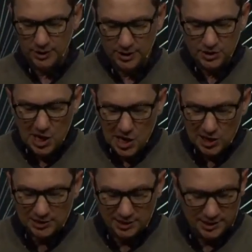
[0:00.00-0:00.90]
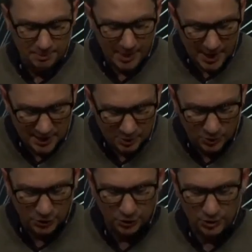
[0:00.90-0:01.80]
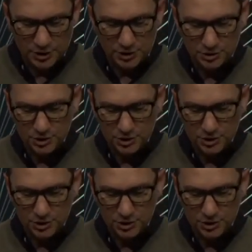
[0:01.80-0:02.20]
He talked and debated with the Grecian